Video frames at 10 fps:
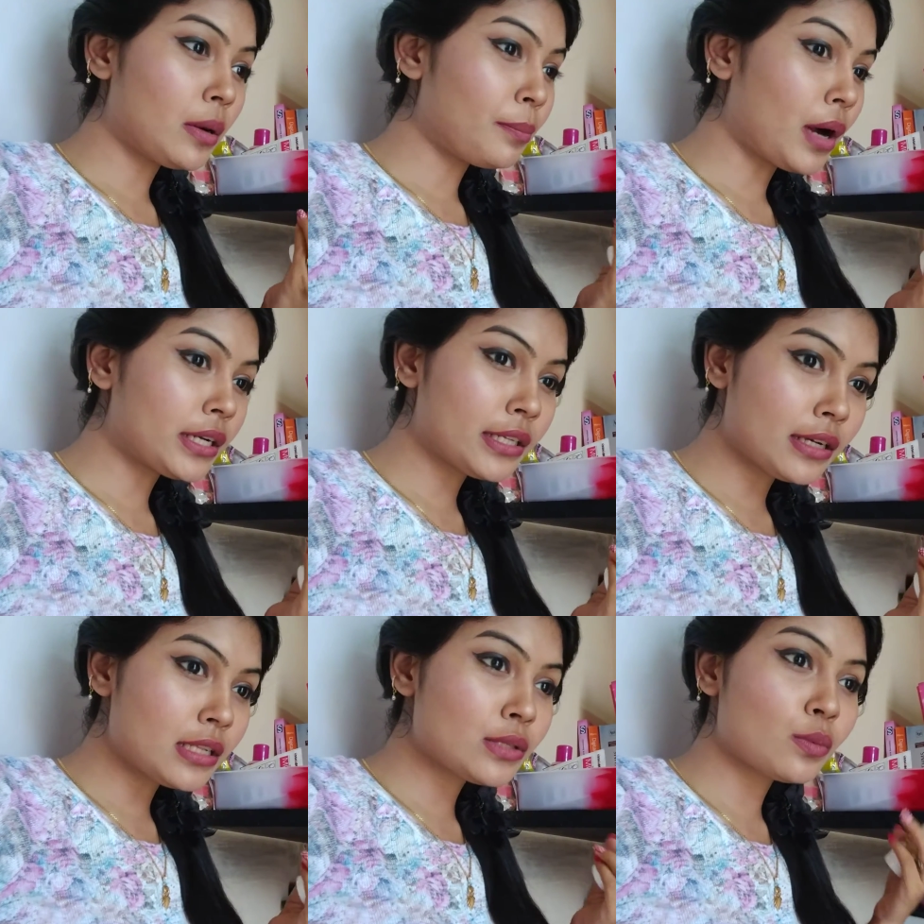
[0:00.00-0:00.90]

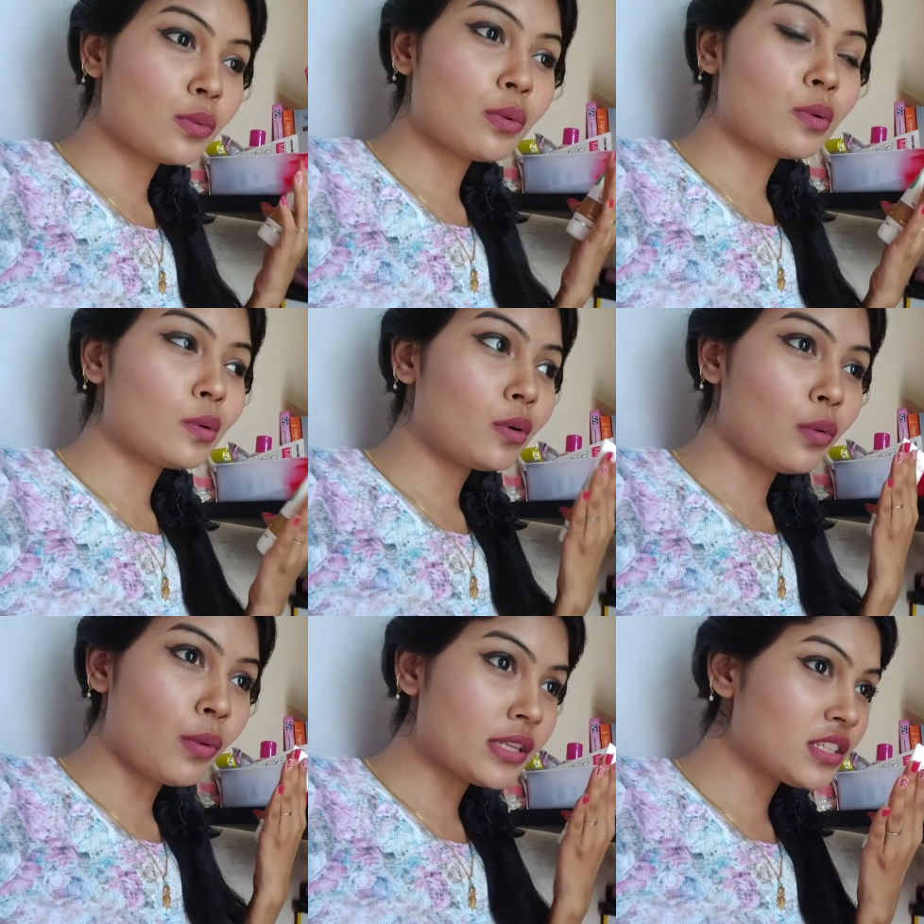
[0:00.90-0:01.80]
particles.
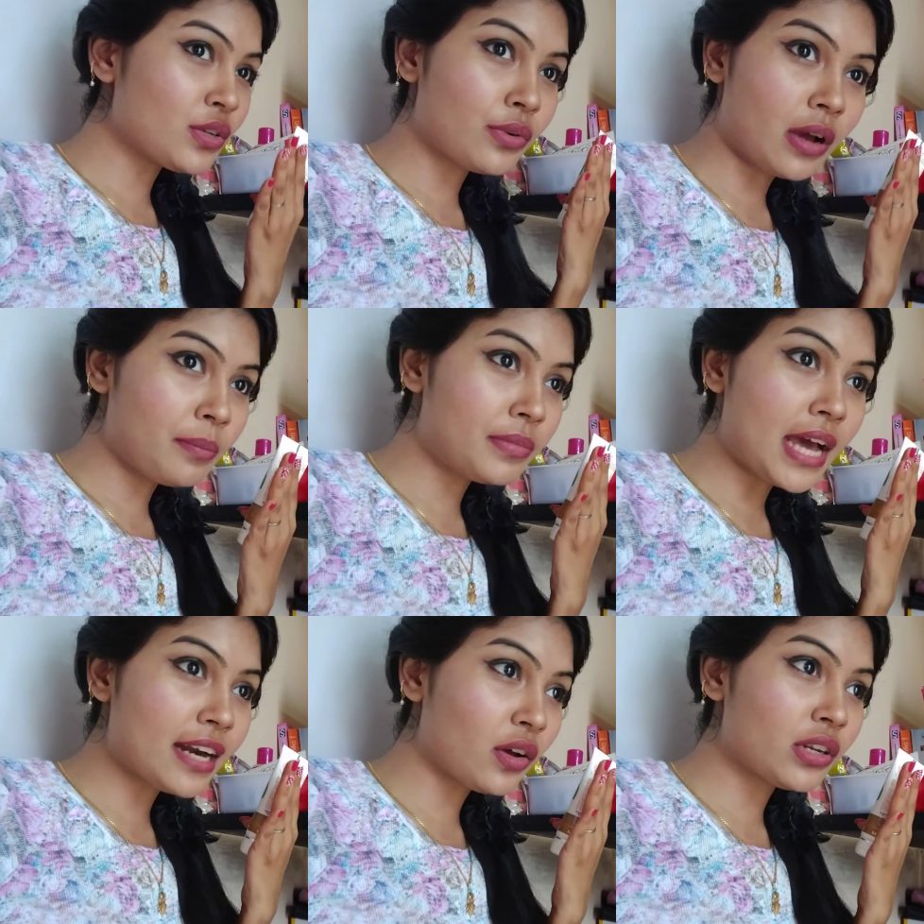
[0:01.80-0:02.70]
Once you rub
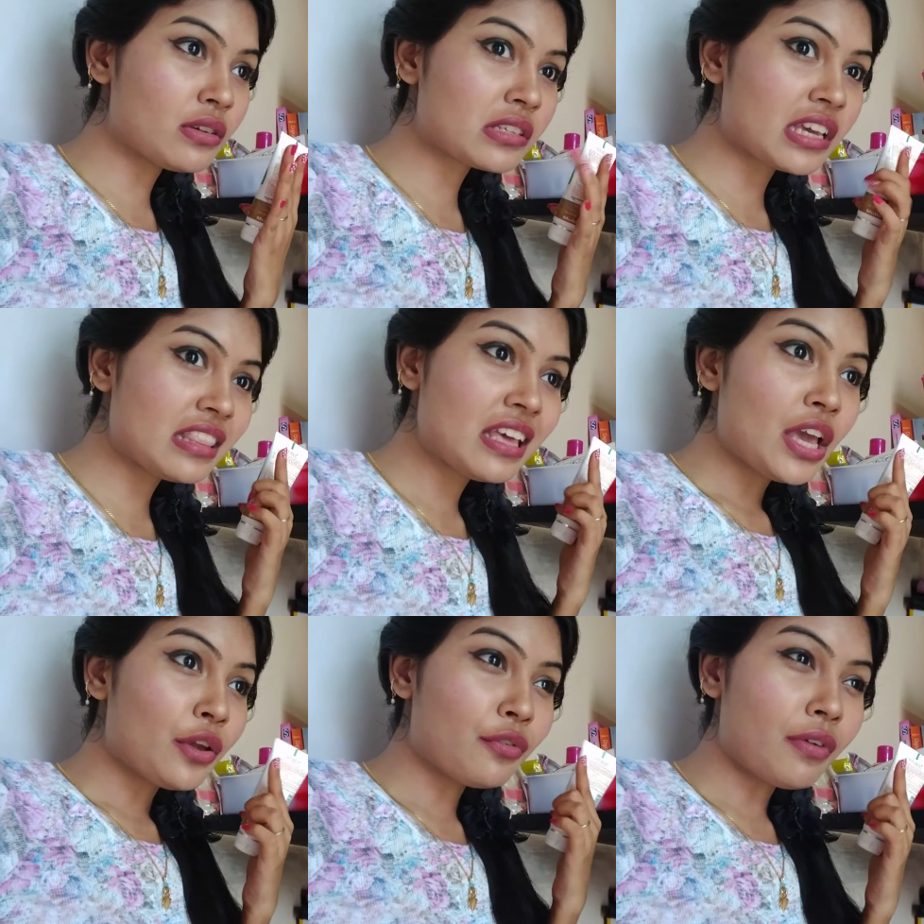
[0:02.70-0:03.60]
that on your skin,
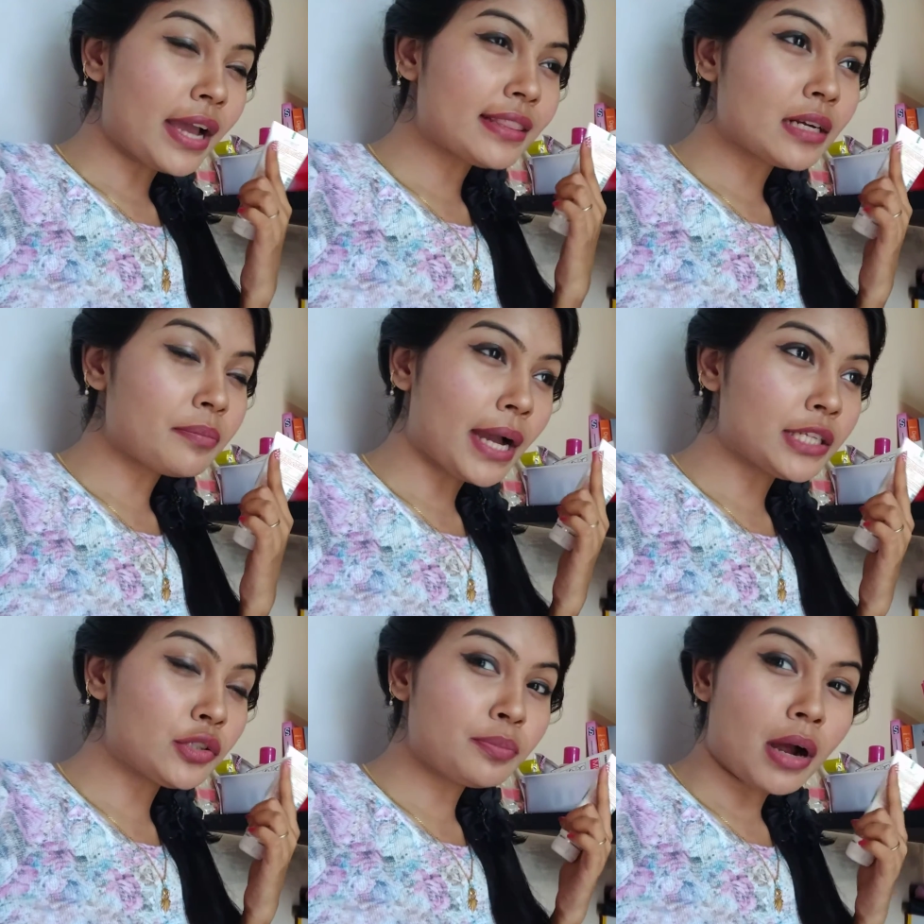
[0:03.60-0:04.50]
you find that
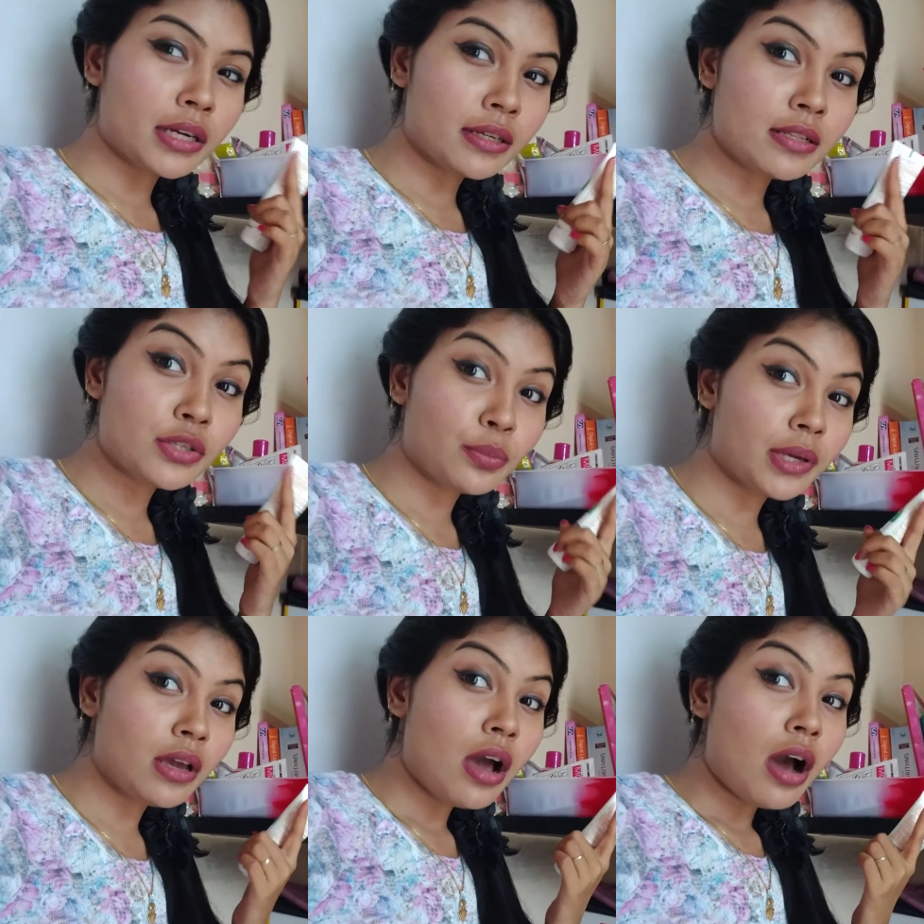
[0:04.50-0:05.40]
minute particles to
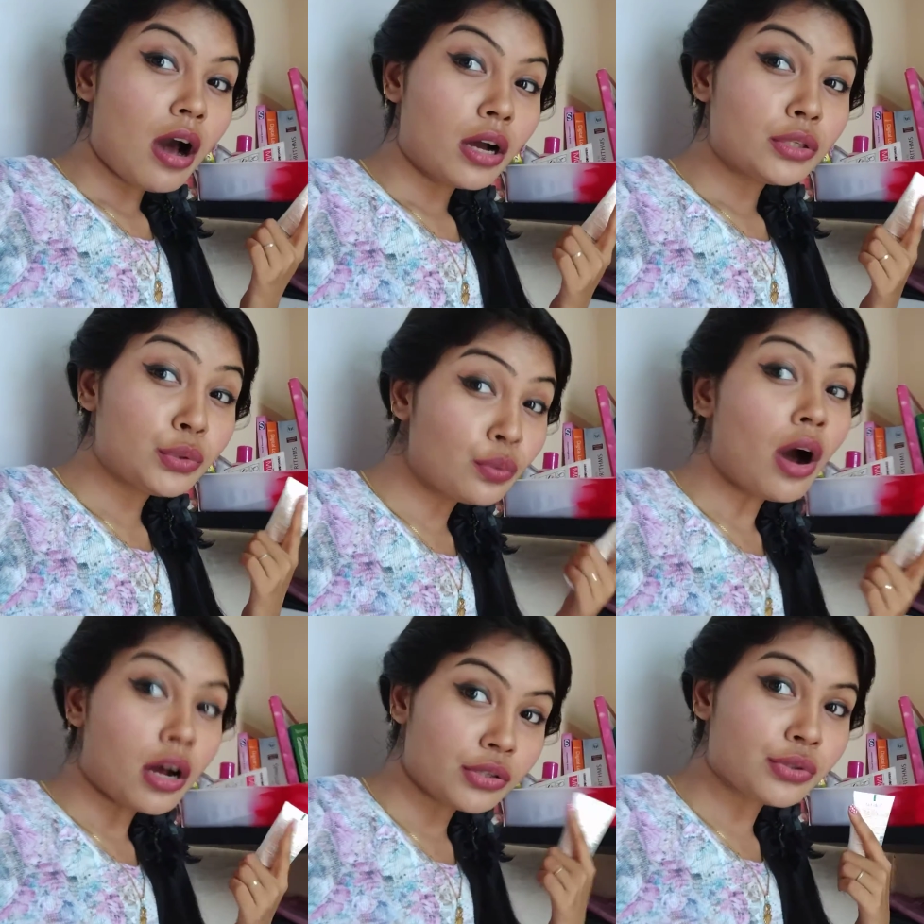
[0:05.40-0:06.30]
be too
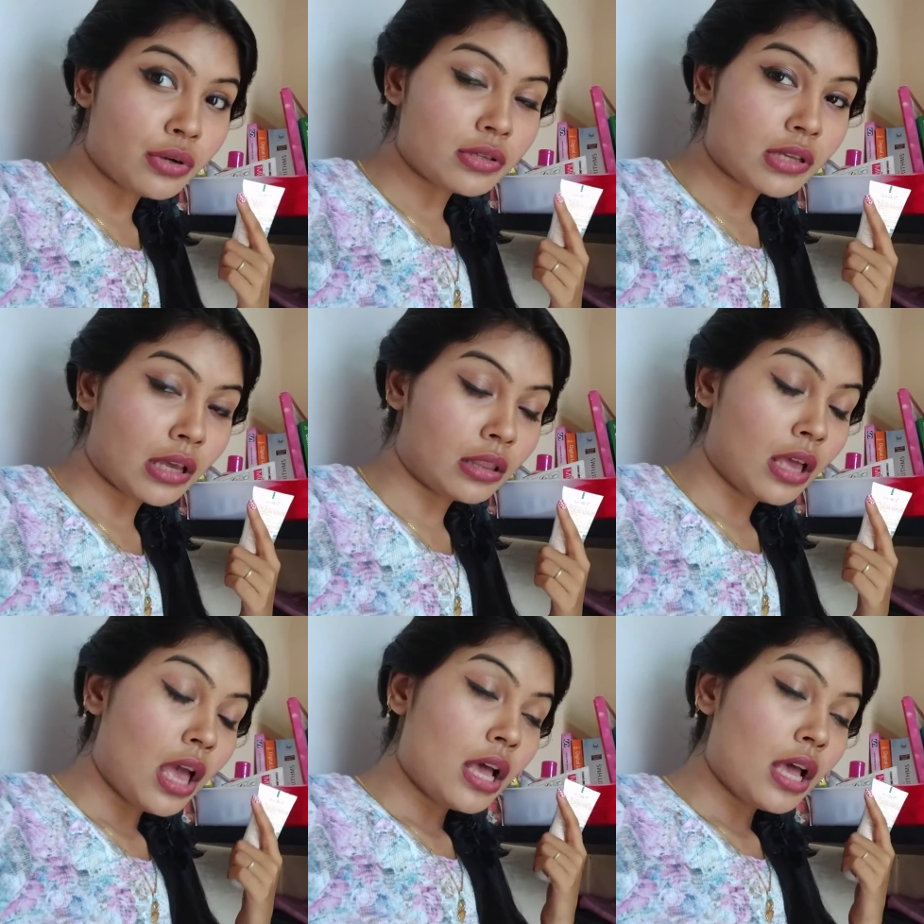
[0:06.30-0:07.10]
harsh to your skin.